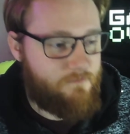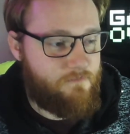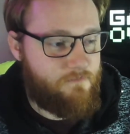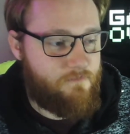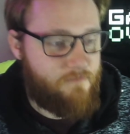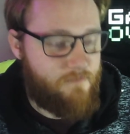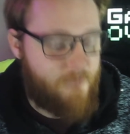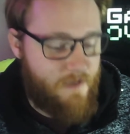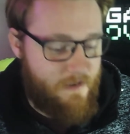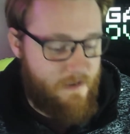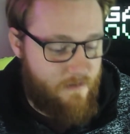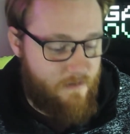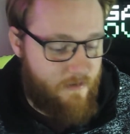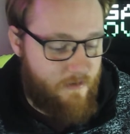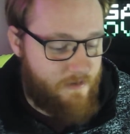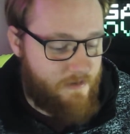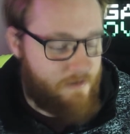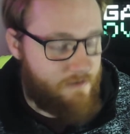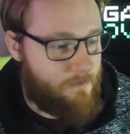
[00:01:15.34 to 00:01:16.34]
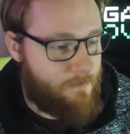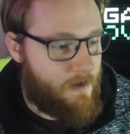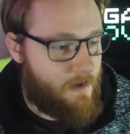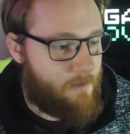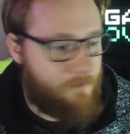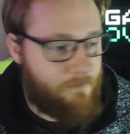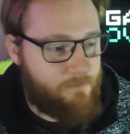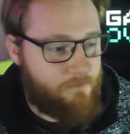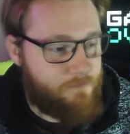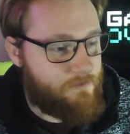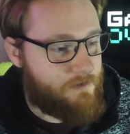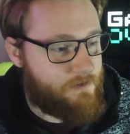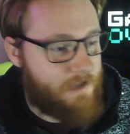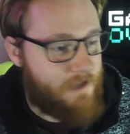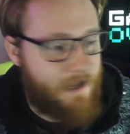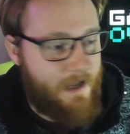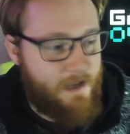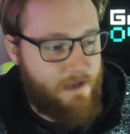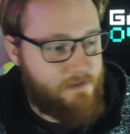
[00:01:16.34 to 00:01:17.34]
it like your mum, your
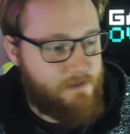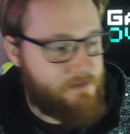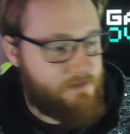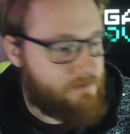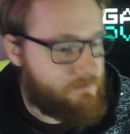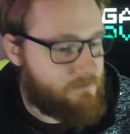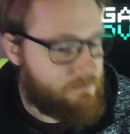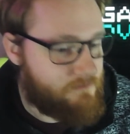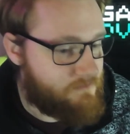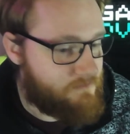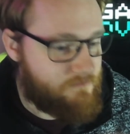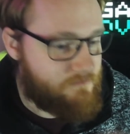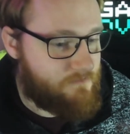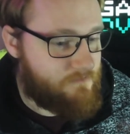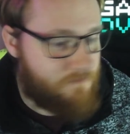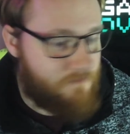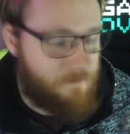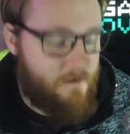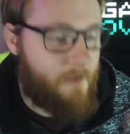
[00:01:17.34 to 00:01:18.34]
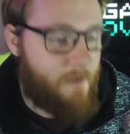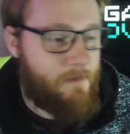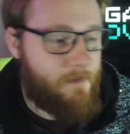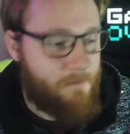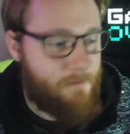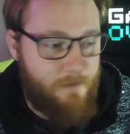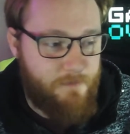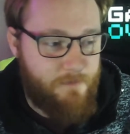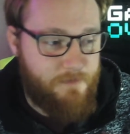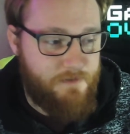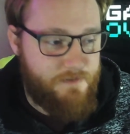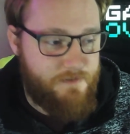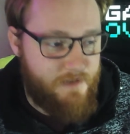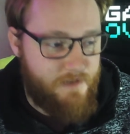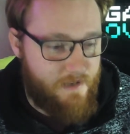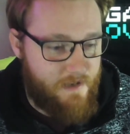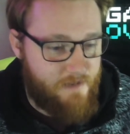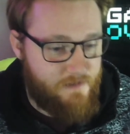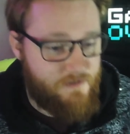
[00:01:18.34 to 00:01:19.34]
dad, family members
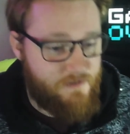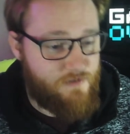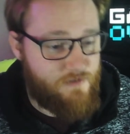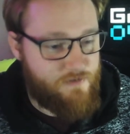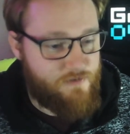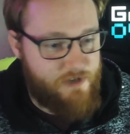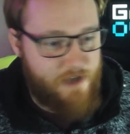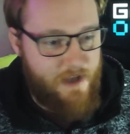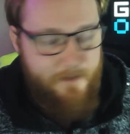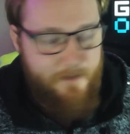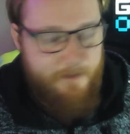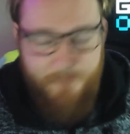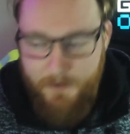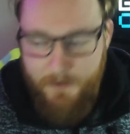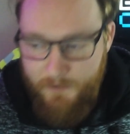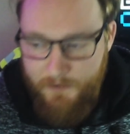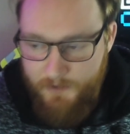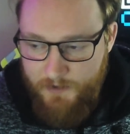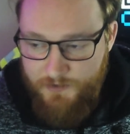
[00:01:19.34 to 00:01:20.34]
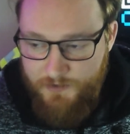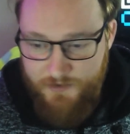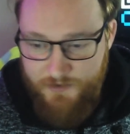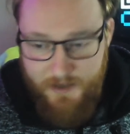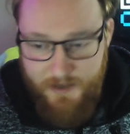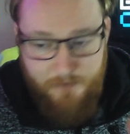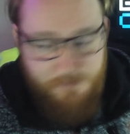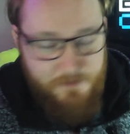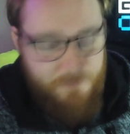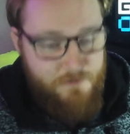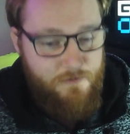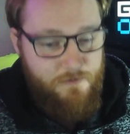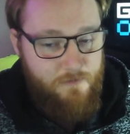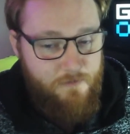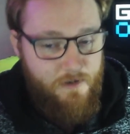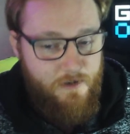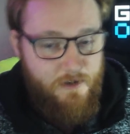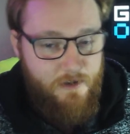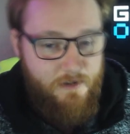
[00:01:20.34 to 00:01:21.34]
into your chat and just get them to sort of
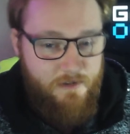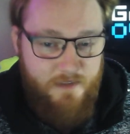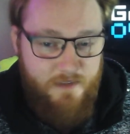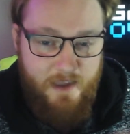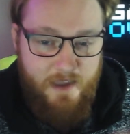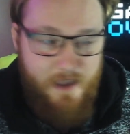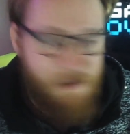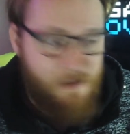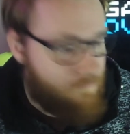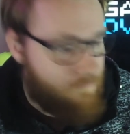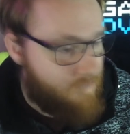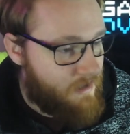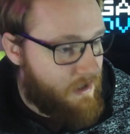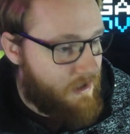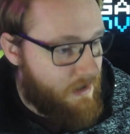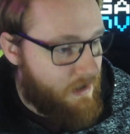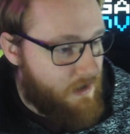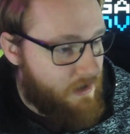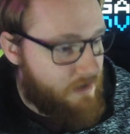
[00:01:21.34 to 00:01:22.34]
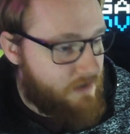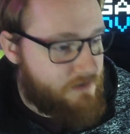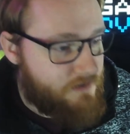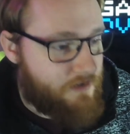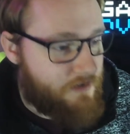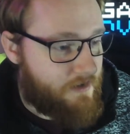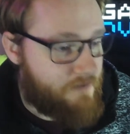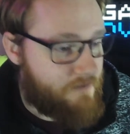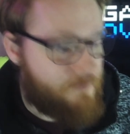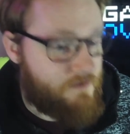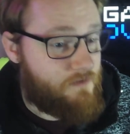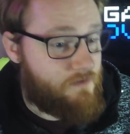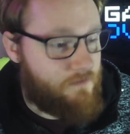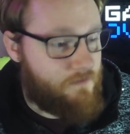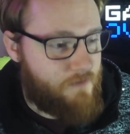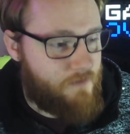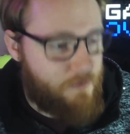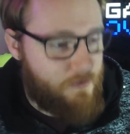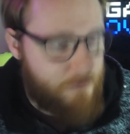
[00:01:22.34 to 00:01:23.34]
lurk there. So it gives you the
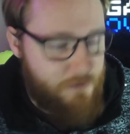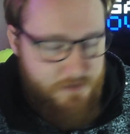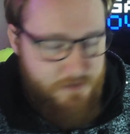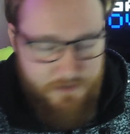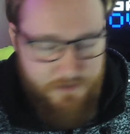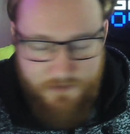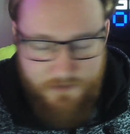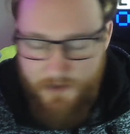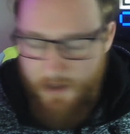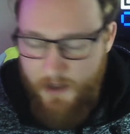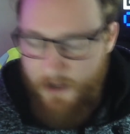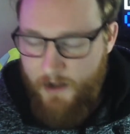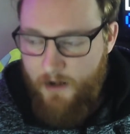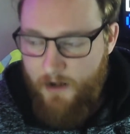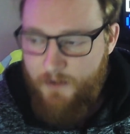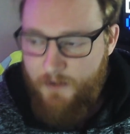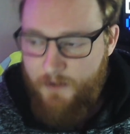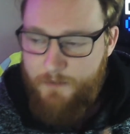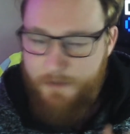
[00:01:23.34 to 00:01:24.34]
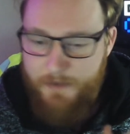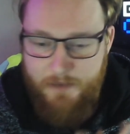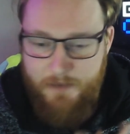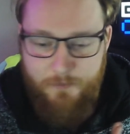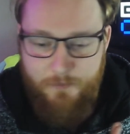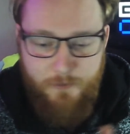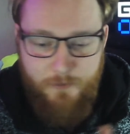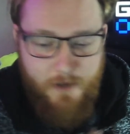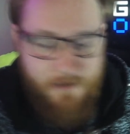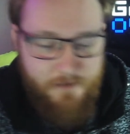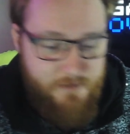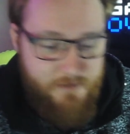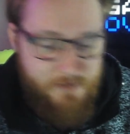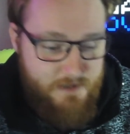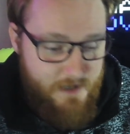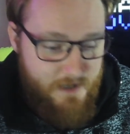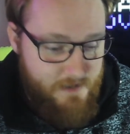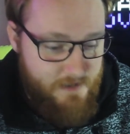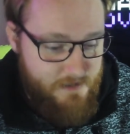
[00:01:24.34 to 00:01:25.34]
viewers. Other people have
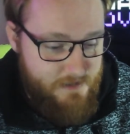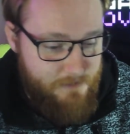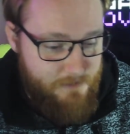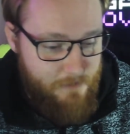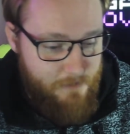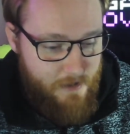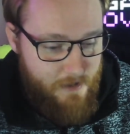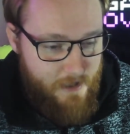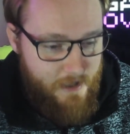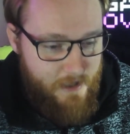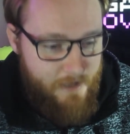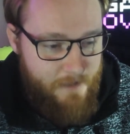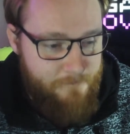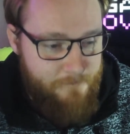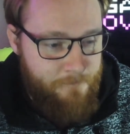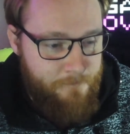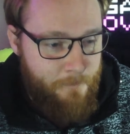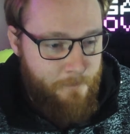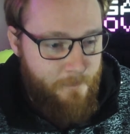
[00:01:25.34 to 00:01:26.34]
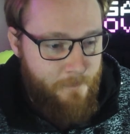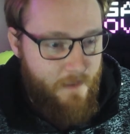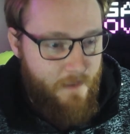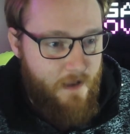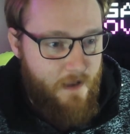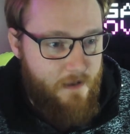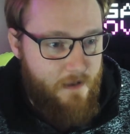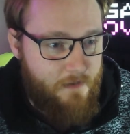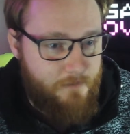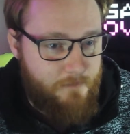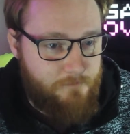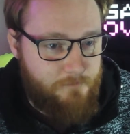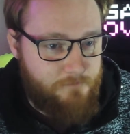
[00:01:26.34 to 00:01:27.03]
said to me, um,